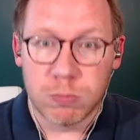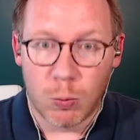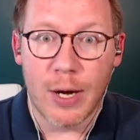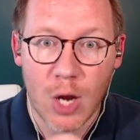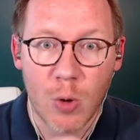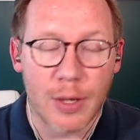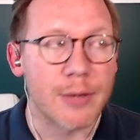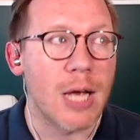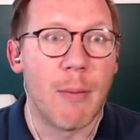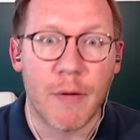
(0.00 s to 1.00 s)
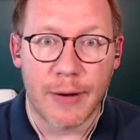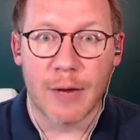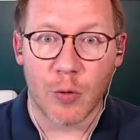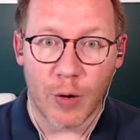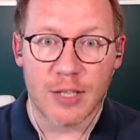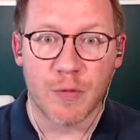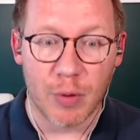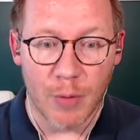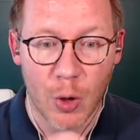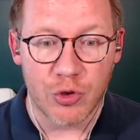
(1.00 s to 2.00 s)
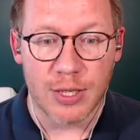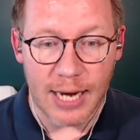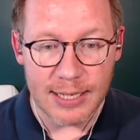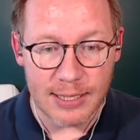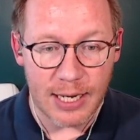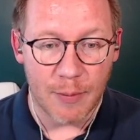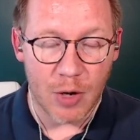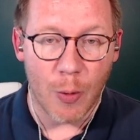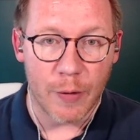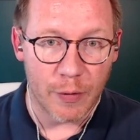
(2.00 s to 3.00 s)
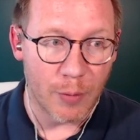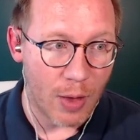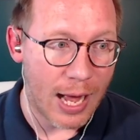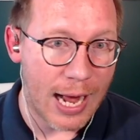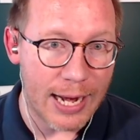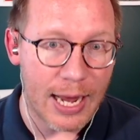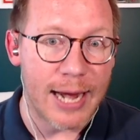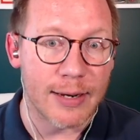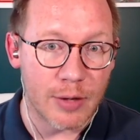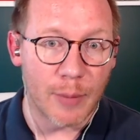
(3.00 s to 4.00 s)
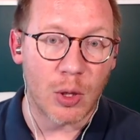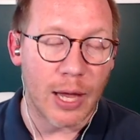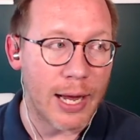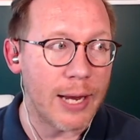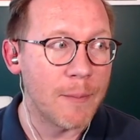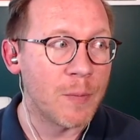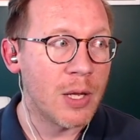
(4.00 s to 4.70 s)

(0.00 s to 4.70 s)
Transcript: We know this. I'm a fan of aggressive promotions. I see him going from high A to double A